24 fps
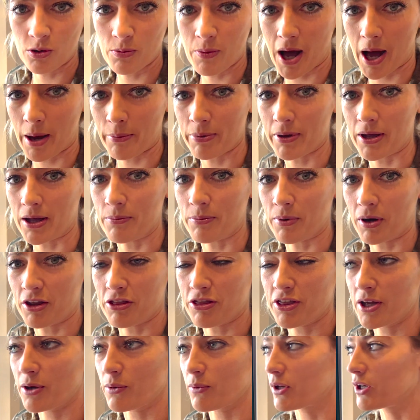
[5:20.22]
map it, but I
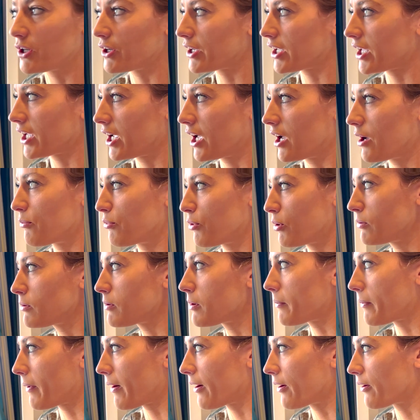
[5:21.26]
think we're looking at probably
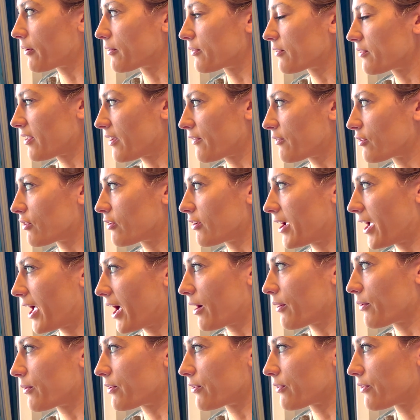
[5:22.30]
about seven or eight
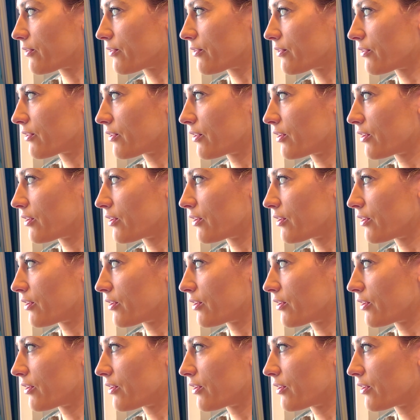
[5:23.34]
hours